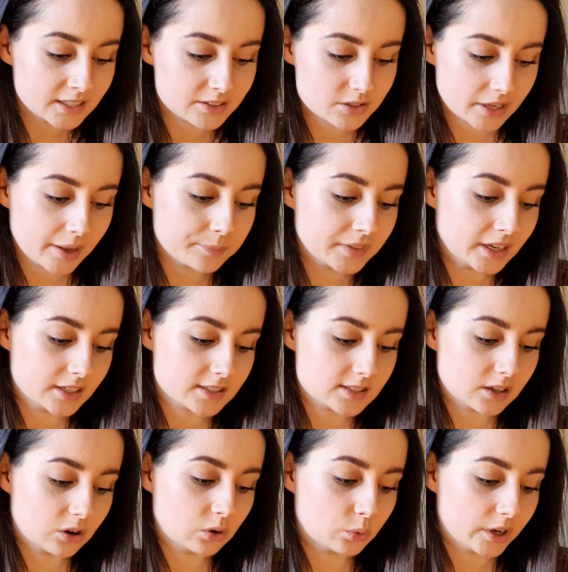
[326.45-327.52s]
So yeah,
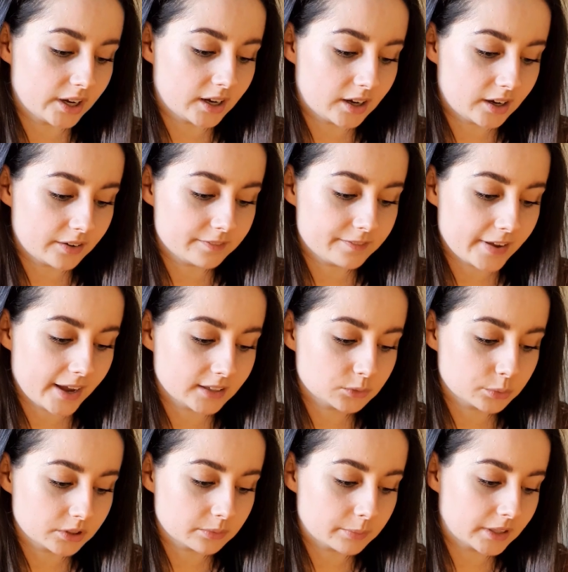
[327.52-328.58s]
so
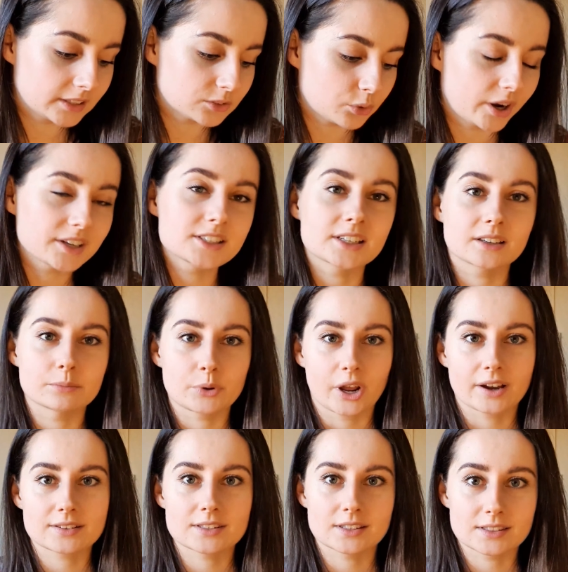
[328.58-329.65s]
that will mean writing a
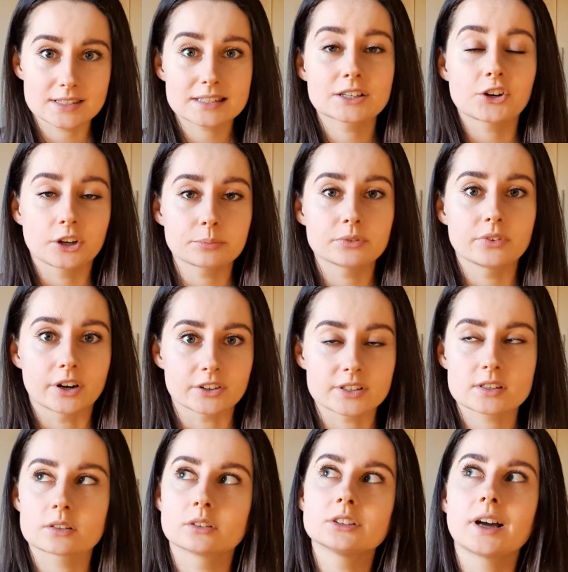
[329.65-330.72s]
Brexit script very
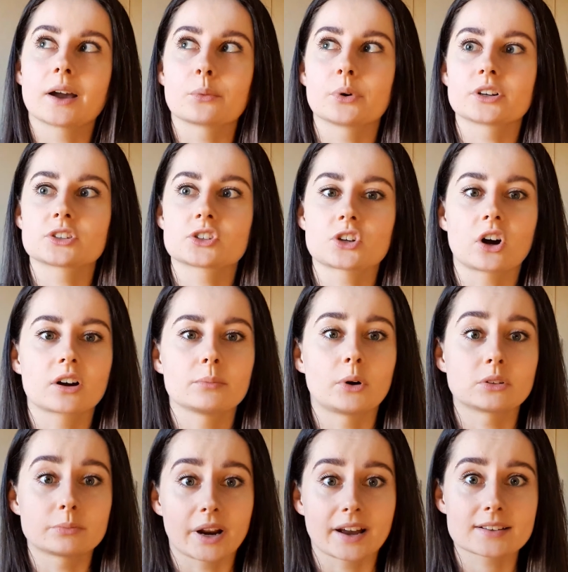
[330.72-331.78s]
soon. I want to talk
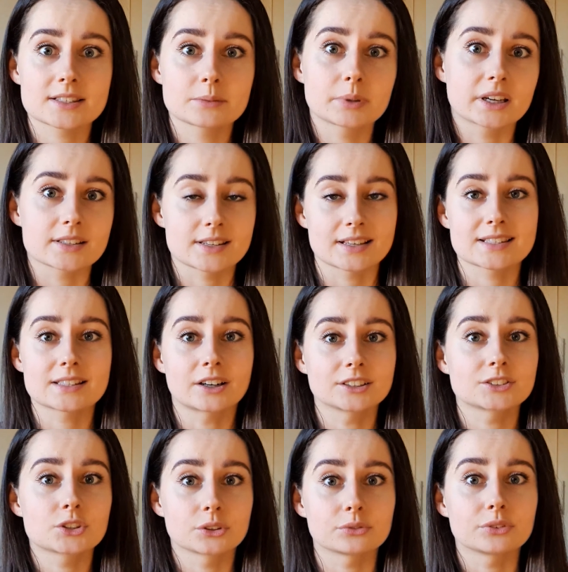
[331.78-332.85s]
about Brexit because I
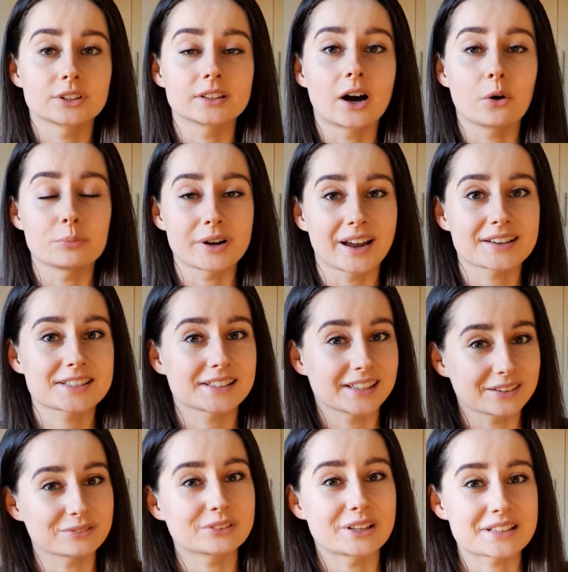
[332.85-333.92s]
start to feel how Brexit
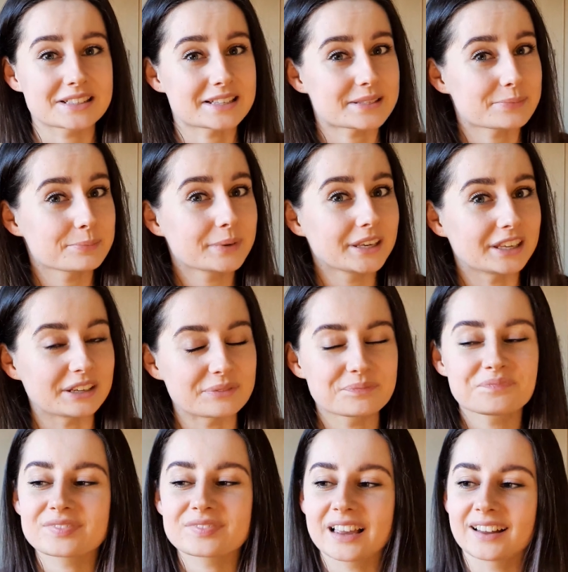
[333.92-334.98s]
influences me
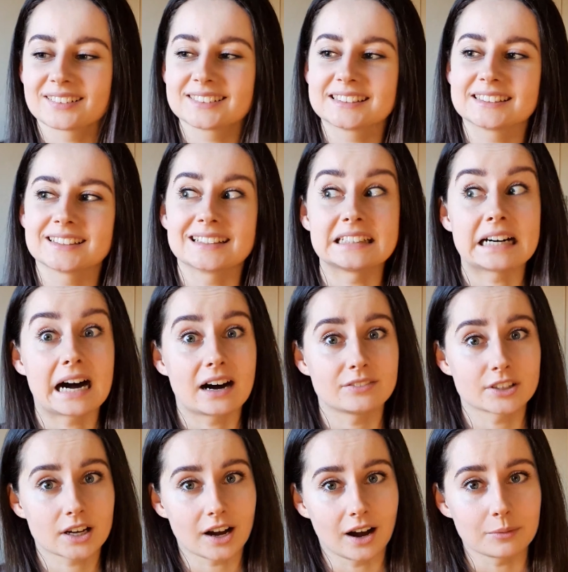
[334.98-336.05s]
and
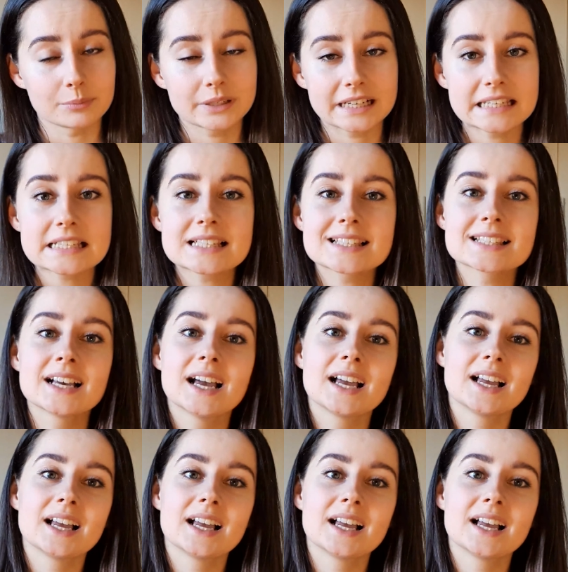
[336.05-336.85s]
other companies.